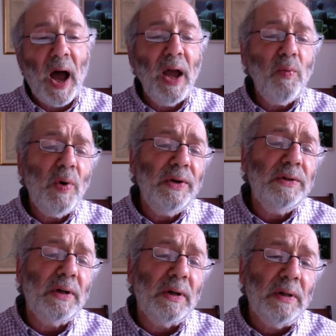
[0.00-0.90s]
"I
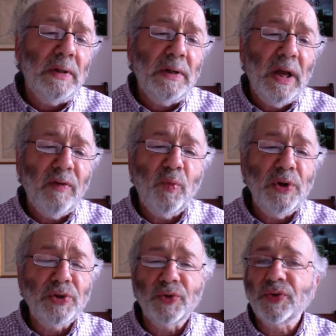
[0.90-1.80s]
wonder if
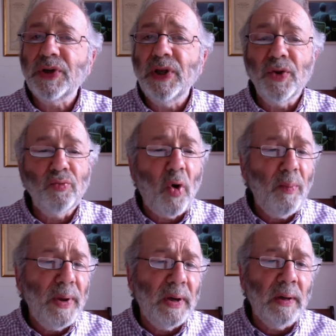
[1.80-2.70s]
we shall see the
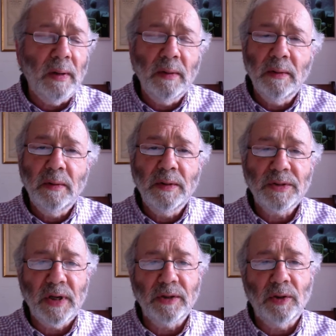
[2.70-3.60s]
robin,"
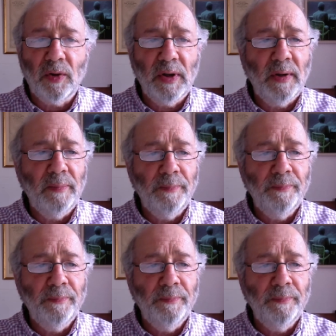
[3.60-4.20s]
said Colin.